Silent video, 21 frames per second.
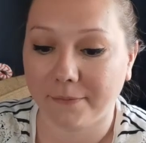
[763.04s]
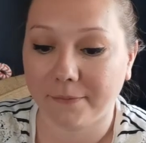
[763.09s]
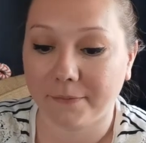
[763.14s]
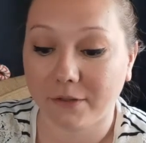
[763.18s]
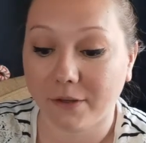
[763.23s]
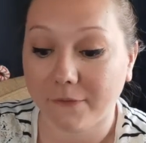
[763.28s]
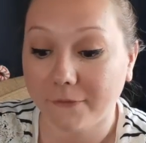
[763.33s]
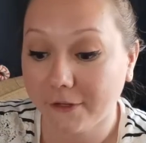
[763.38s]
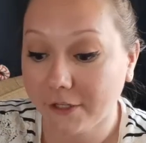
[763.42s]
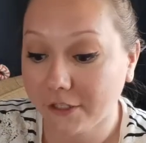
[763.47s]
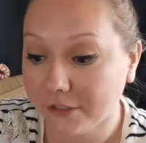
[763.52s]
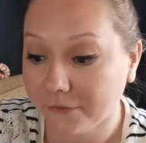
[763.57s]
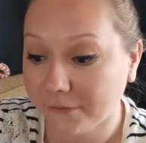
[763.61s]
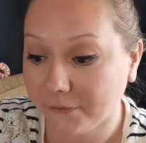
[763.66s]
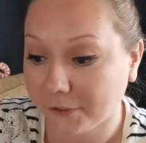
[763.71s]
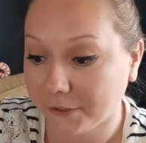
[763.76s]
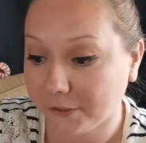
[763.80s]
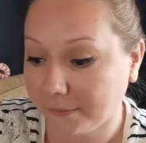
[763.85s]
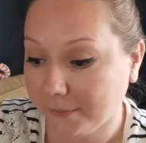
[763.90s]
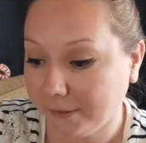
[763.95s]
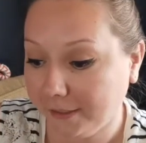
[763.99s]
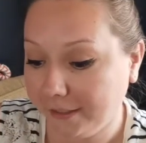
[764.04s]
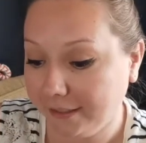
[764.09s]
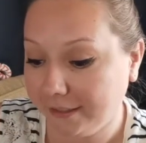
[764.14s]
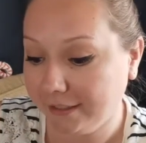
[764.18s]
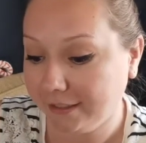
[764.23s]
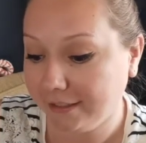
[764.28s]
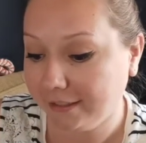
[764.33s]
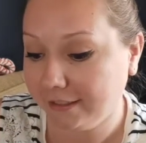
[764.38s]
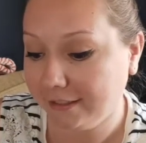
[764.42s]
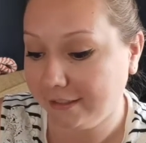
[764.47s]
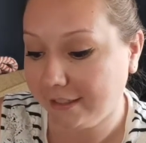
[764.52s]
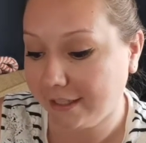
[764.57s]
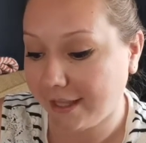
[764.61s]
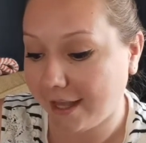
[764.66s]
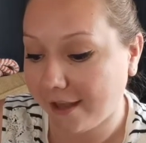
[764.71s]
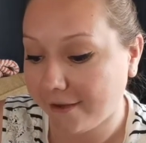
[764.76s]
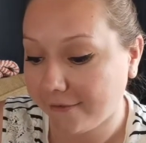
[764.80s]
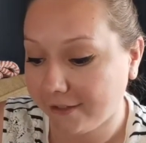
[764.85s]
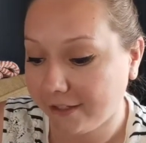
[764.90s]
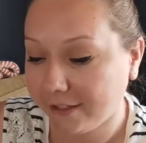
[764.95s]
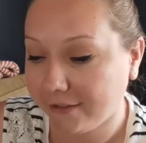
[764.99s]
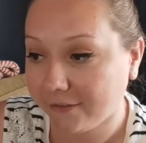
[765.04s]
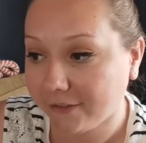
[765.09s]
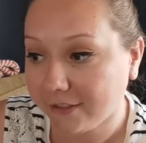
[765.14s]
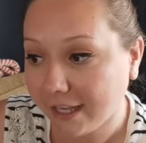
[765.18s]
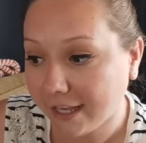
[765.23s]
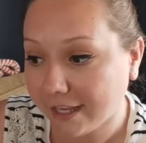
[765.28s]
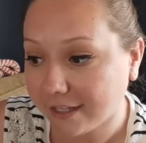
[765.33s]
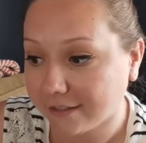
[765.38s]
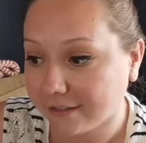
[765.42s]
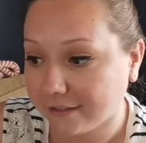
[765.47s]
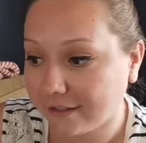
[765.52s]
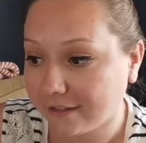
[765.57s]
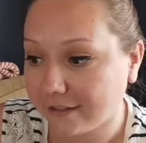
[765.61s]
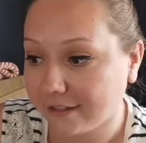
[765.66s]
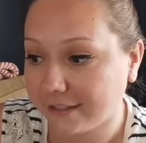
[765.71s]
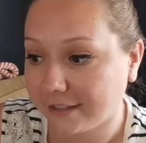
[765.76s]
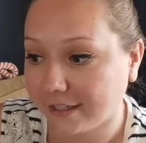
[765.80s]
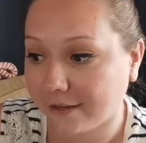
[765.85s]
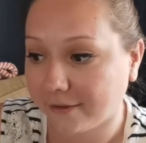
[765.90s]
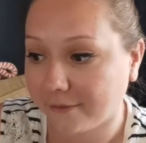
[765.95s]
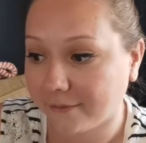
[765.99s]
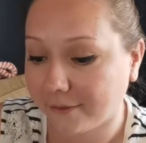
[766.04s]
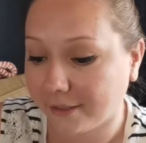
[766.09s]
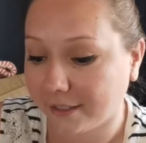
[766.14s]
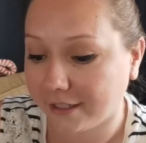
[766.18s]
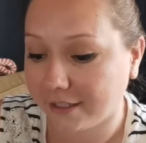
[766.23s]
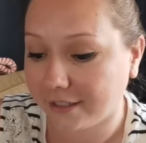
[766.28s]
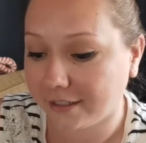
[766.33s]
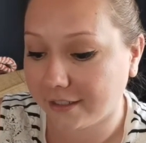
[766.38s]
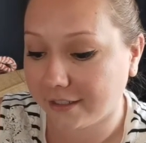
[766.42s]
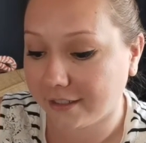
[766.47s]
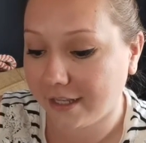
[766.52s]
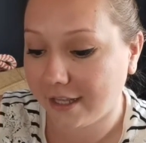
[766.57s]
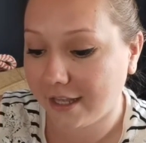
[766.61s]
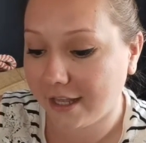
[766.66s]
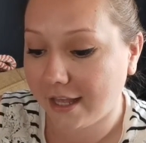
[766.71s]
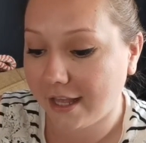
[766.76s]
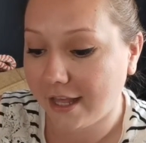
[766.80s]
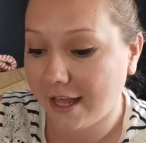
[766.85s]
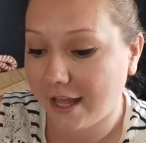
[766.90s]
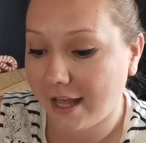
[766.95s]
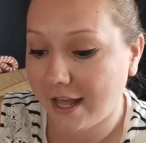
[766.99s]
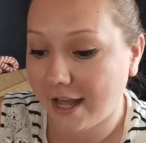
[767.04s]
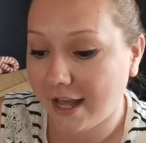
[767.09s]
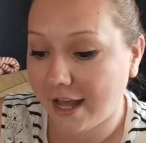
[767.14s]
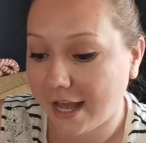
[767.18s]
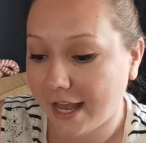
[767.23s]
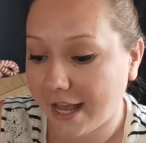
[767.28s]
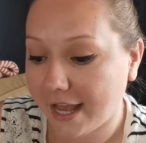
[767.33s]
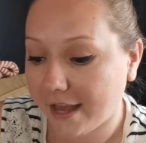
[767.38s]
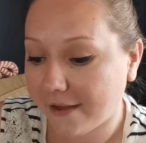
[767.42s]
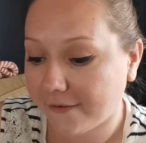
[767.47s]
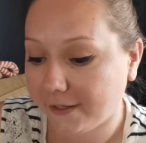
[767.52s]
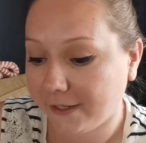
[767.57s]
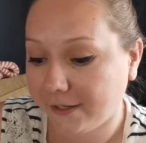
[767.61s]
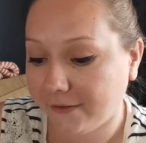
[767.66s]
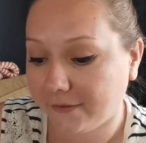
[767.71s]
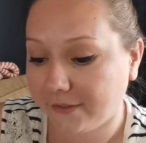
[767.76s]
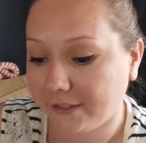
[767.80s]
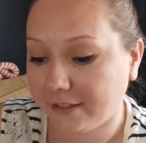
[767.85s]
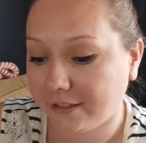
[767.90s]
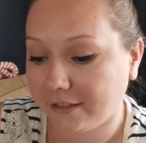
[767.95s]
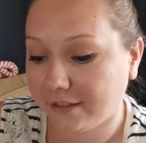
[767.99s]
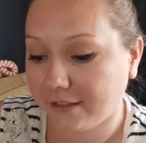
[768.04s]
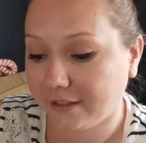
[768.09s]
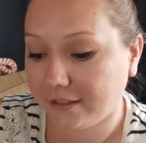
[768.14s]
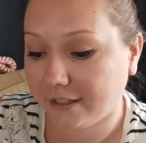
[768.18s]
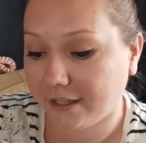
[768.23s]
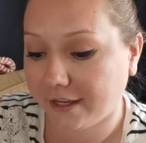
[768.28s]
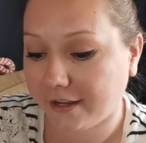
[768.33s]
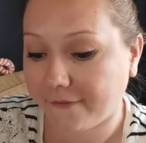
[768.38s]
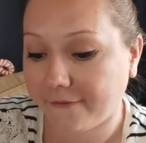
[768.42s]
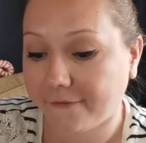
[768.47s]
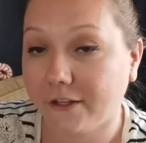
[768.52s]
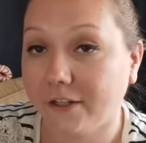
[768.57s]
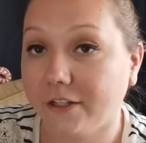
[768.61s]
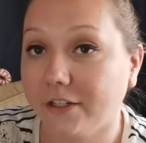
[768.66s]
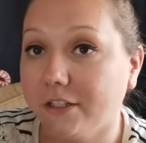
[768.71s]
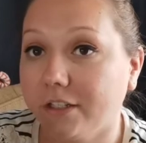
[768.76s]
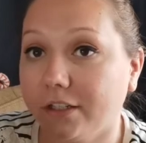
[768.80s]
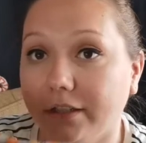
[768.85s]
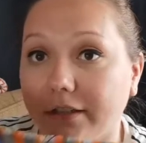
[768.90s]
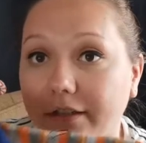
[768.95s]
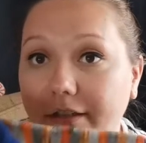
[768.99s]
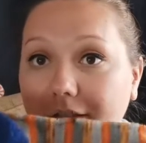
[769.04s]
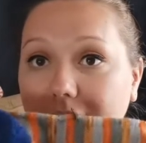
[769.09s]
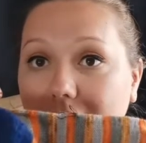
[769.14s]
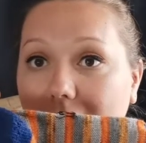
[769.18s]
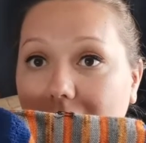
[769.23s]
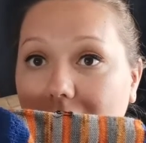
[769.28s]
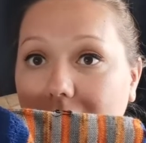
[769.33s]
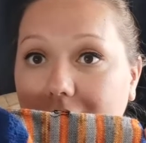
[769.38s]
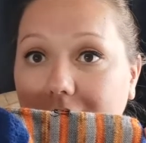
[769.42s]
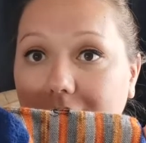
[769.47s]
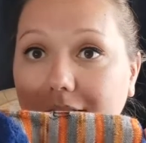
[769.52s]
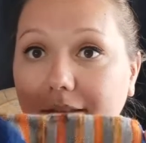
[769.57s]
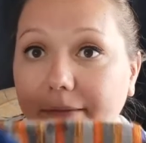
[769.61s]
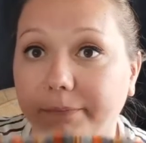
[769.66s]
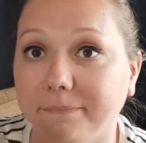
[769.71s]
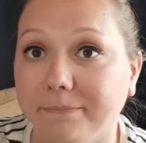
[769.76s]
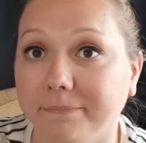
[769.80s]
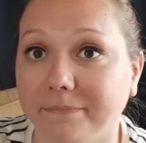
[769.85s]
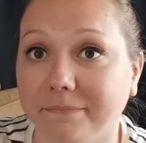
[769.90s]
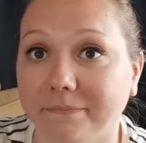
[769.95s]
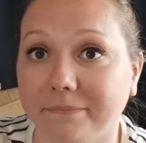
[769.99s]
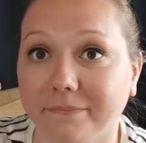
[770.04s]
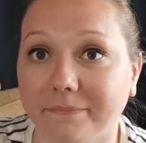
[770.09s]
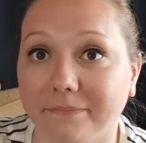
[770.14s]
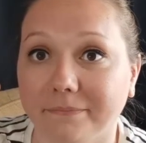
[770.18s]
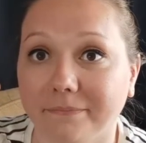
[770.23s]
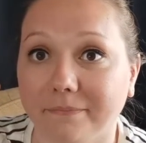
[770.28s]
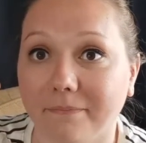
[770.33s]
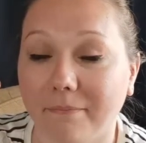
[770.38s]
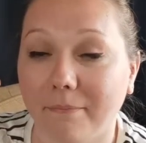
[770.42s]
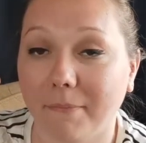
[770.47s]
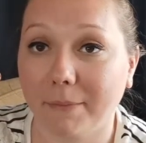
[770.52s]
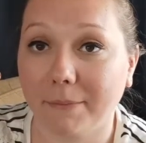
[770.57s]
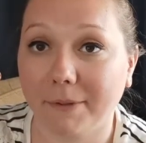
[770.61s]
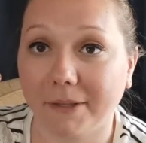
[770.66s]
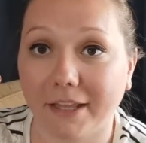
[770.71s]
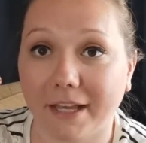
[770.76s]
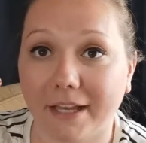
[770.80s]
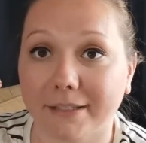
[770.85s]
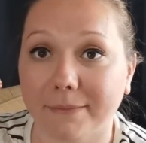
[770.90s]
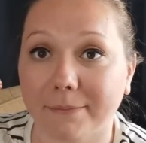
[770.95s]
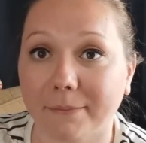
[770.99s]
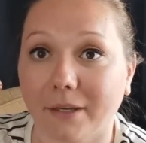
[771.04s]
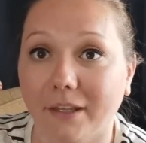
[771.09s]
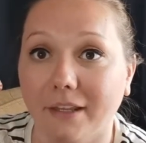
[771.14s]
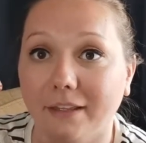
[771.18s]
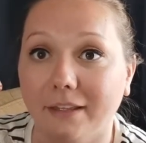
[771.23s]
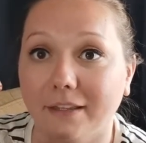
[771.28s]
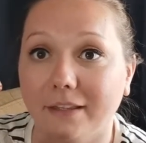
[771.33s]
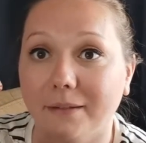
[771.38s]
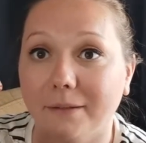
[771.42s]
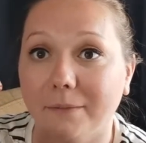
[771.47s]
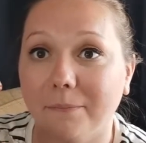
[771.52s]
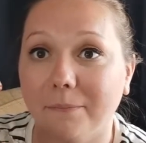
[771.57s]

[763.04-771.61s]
So I finished the first one, haven't even cast on the second one. I haven't even, like, I finished this sock maybe last month,